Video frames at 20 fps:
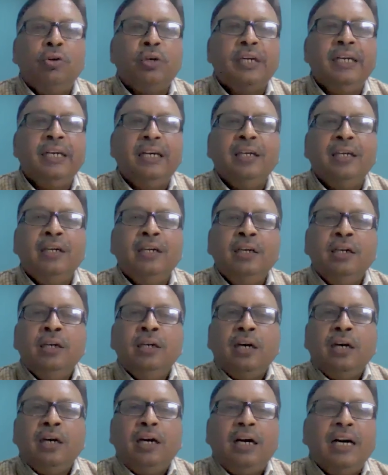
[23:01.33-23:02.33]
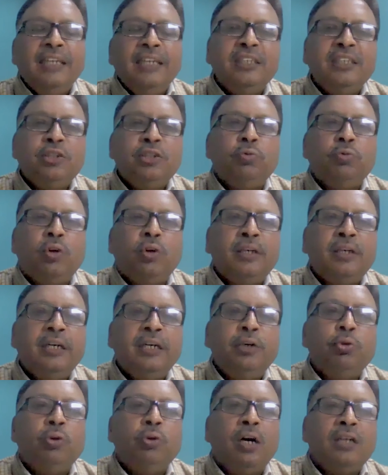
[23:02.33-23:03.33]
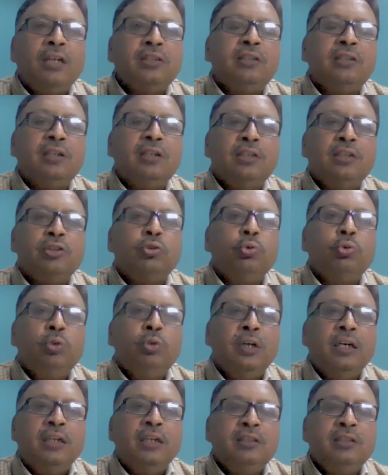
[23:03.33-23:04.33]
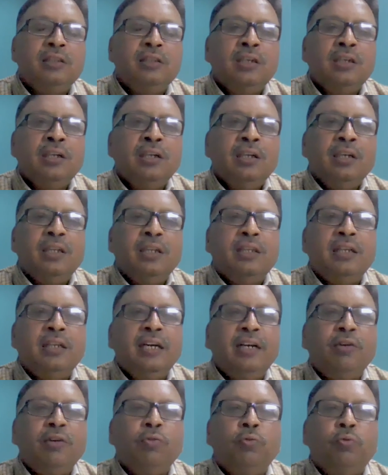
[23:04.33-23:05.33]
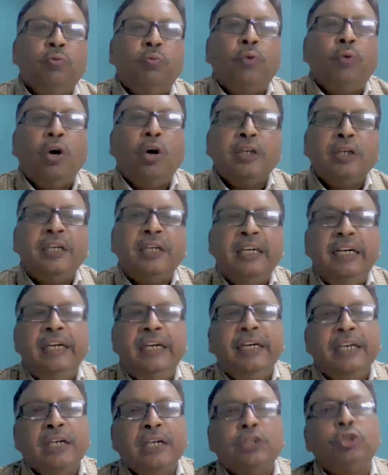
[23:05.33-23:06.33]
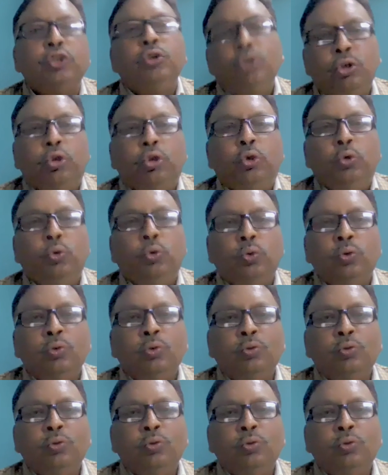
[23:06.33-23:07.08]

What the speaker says: Okay. I just wanted to ask the students that what India should do.